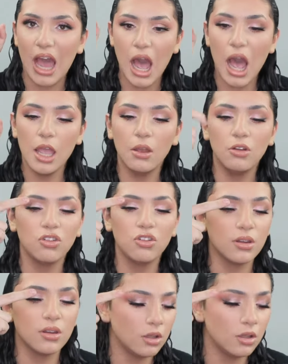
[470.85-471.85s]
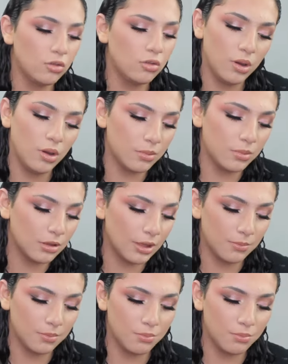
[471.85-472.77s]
eye and just like put like